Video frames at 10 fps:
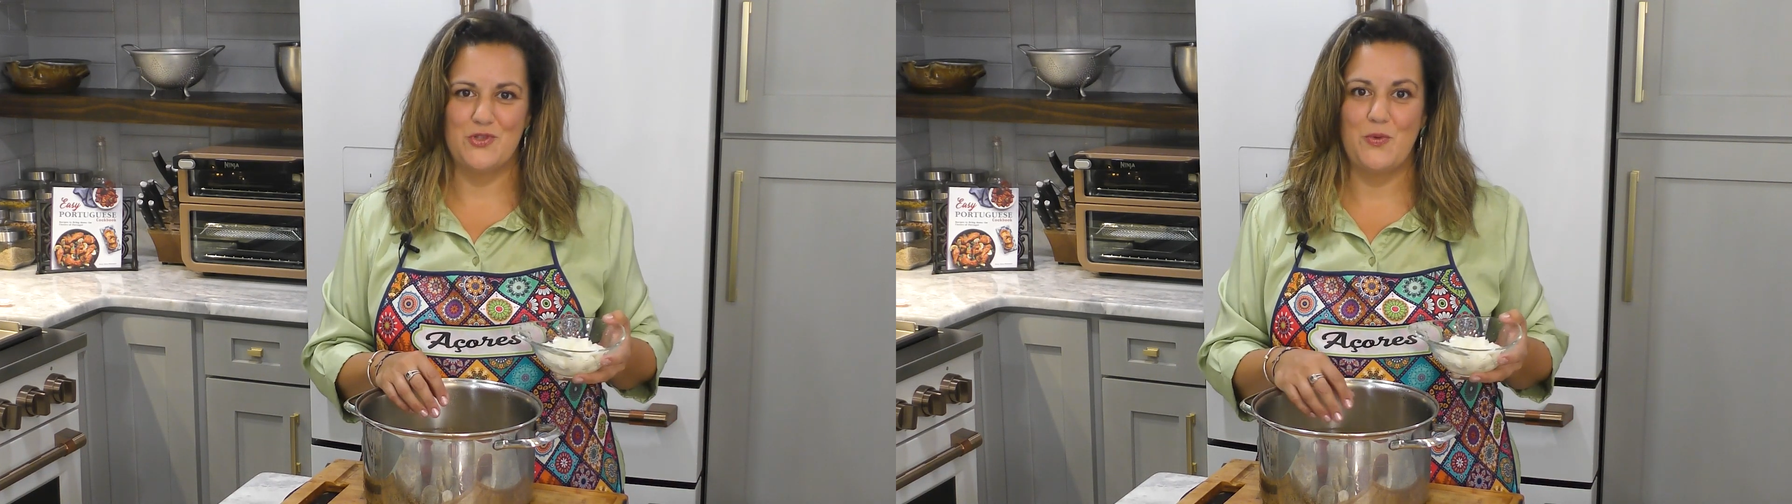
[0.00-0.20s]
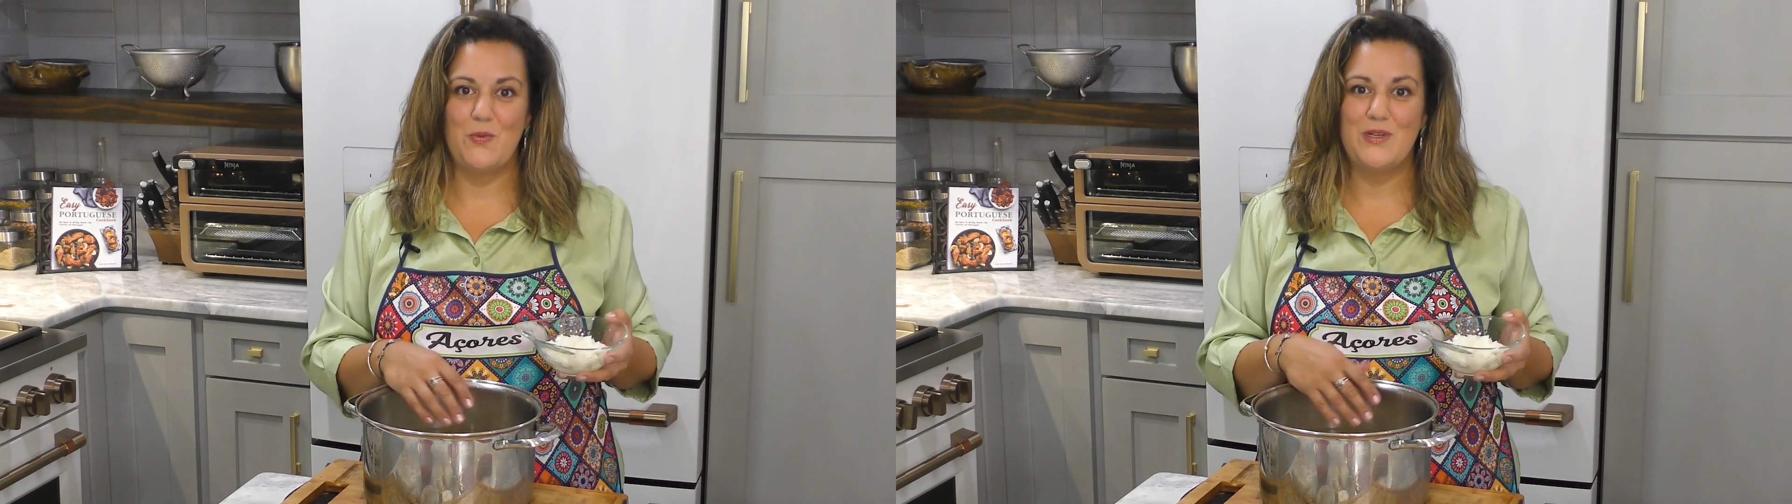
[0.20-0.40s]

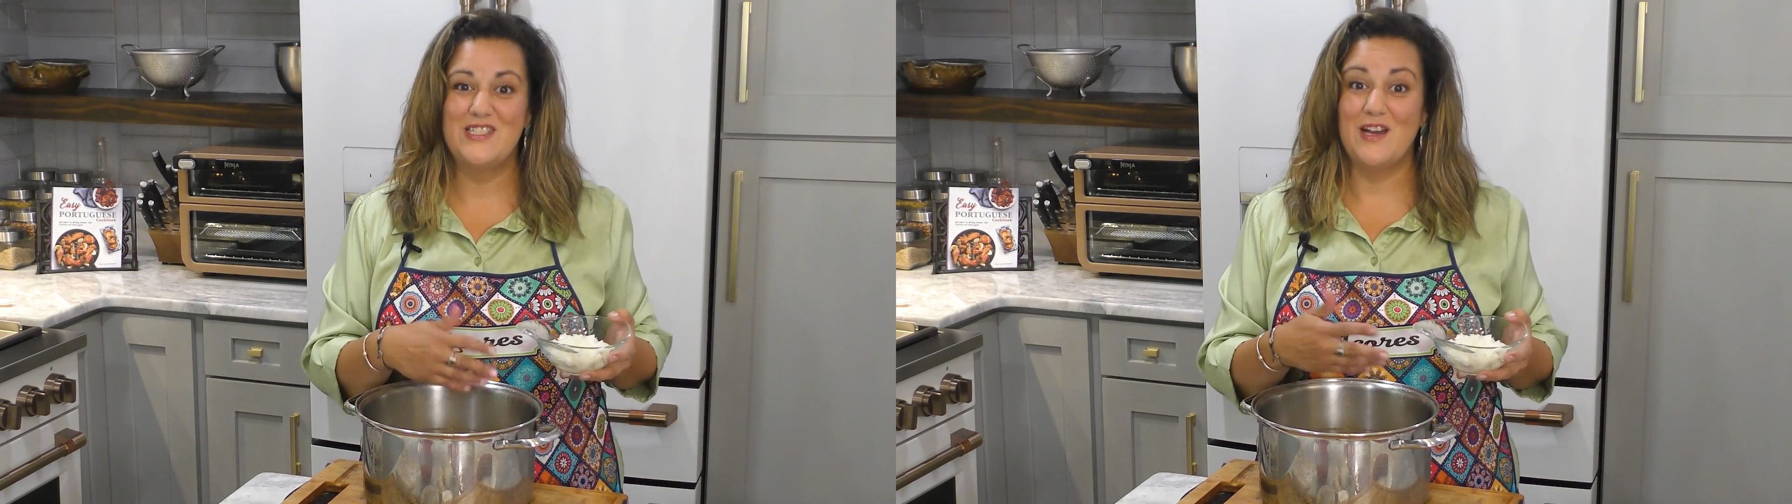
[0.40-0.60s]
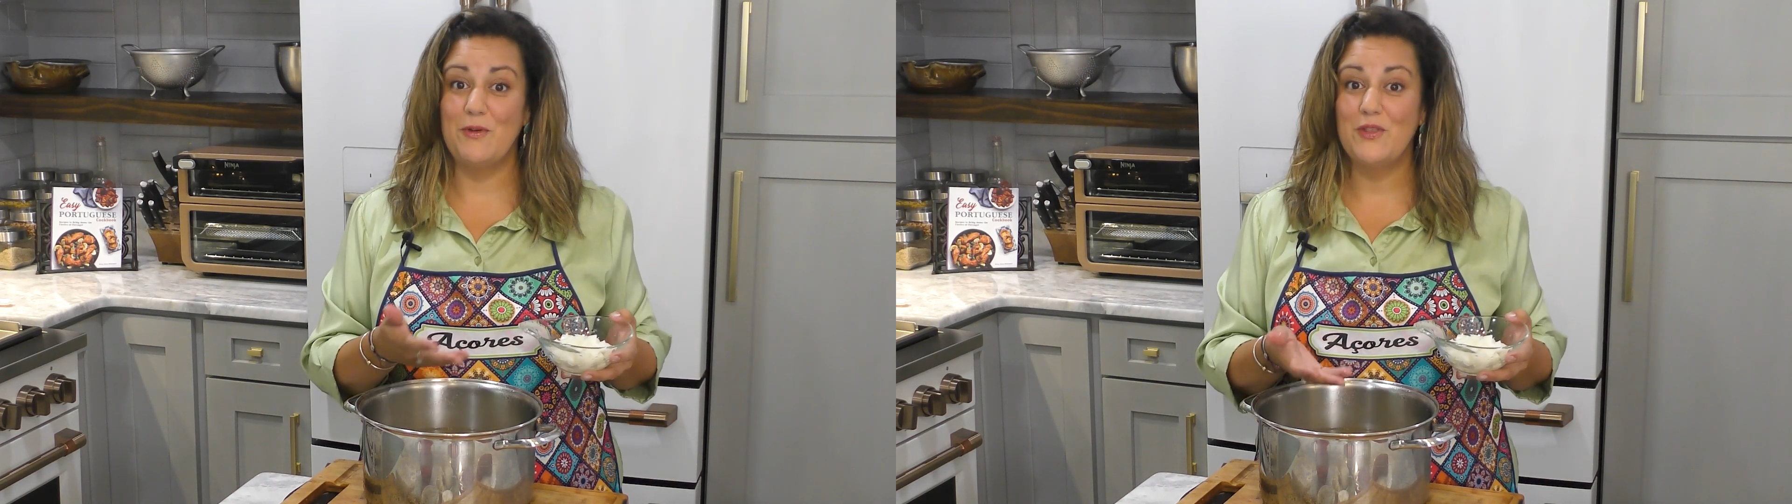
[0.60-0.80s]
So we would
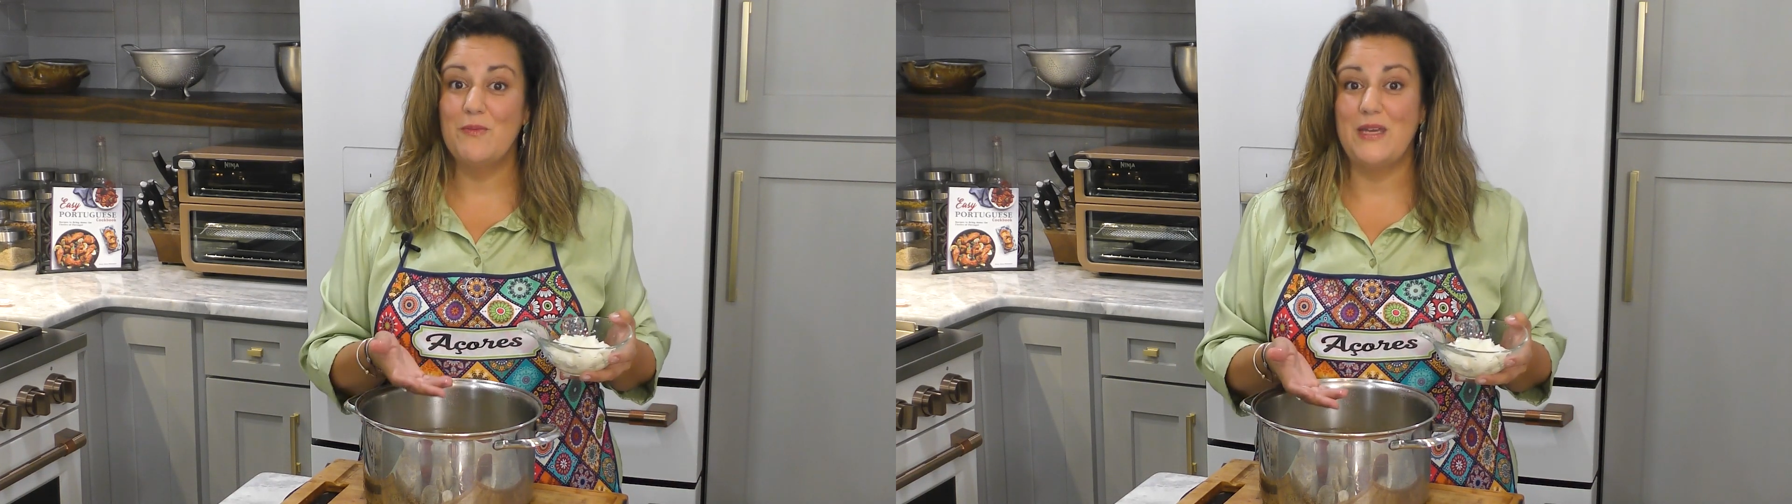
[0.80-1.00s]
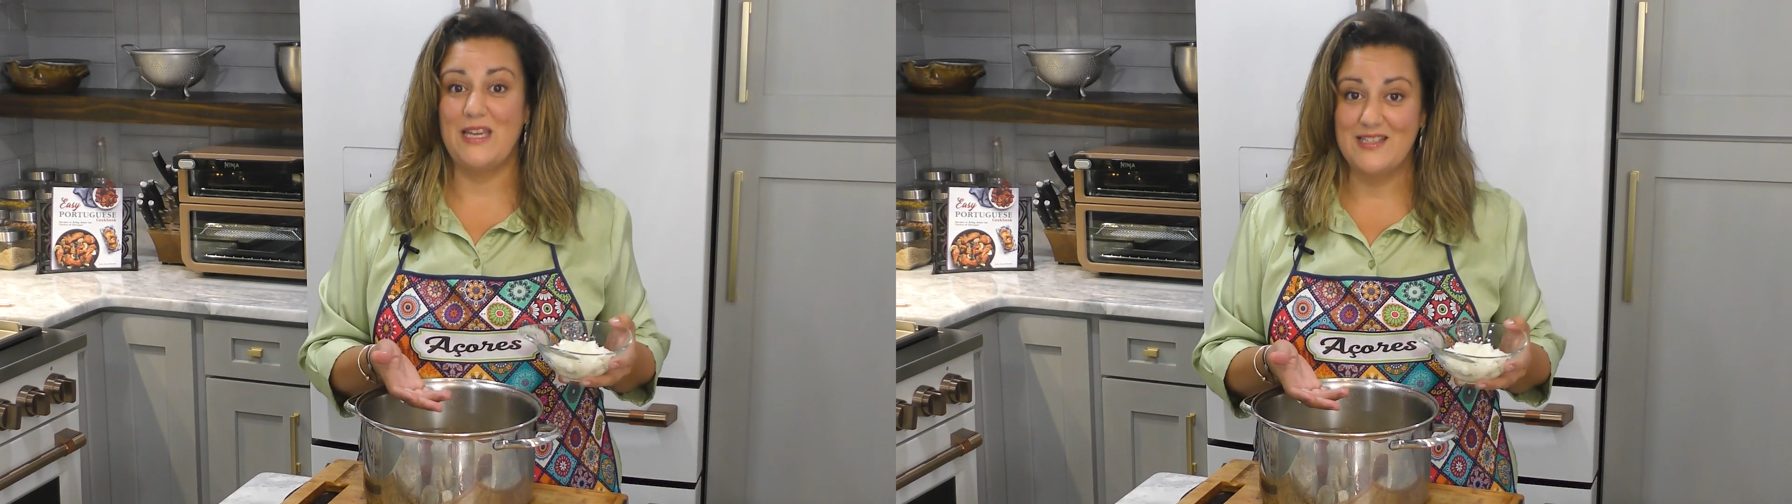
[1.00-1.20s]
double the
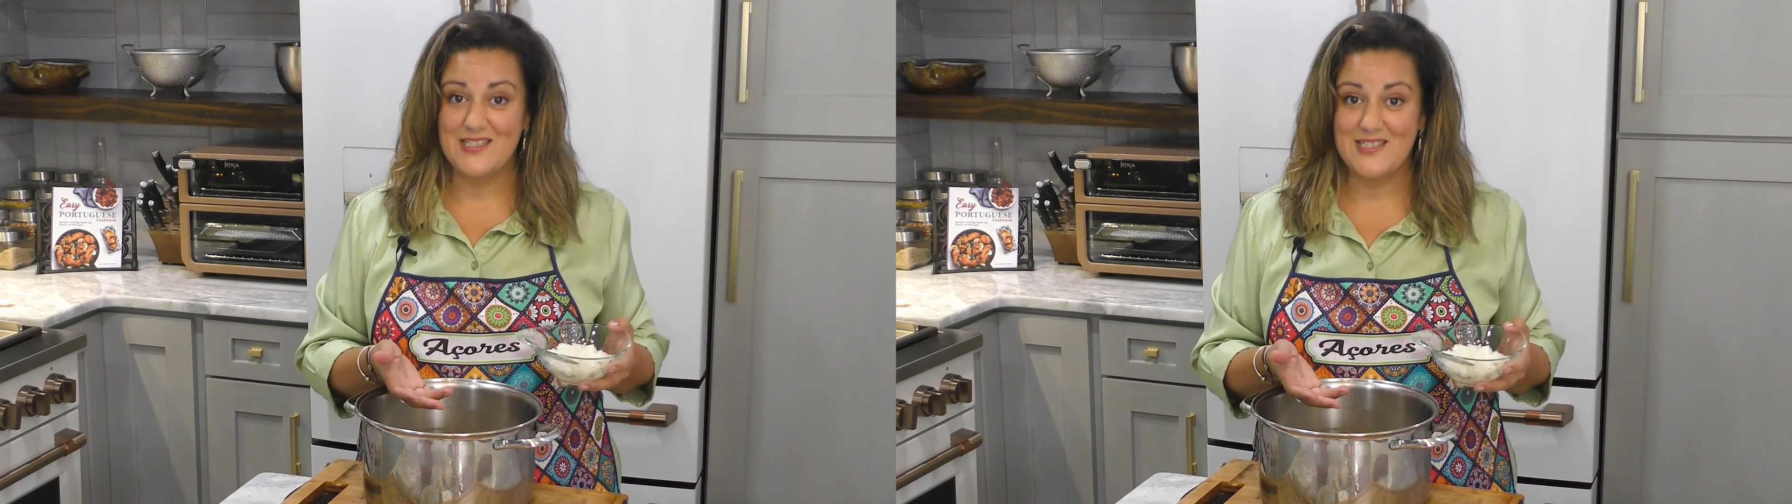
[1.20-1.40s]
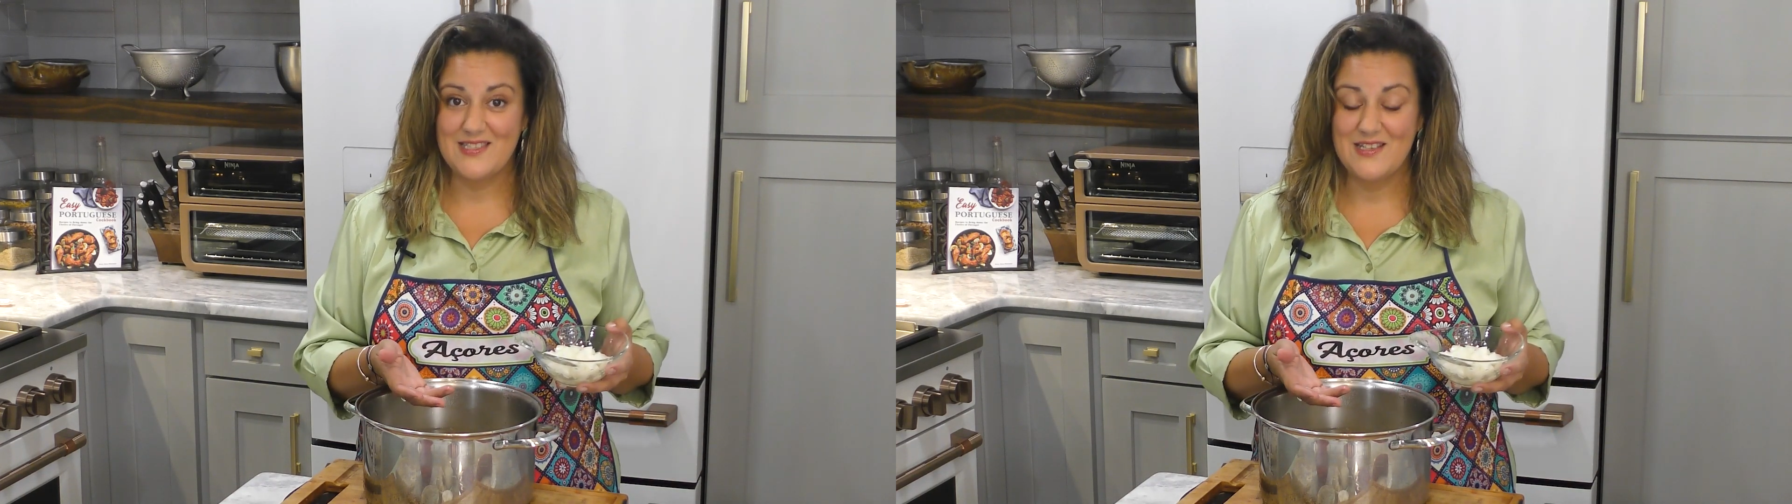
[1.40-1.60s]

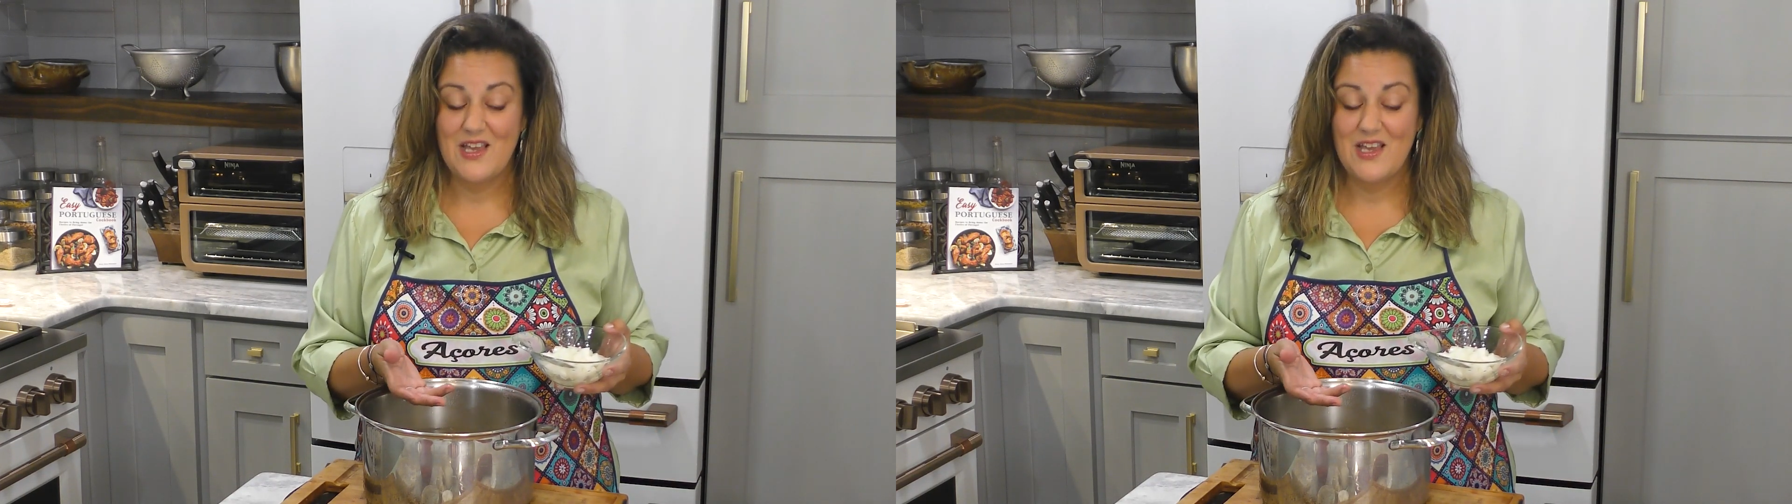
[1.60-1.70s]
beans.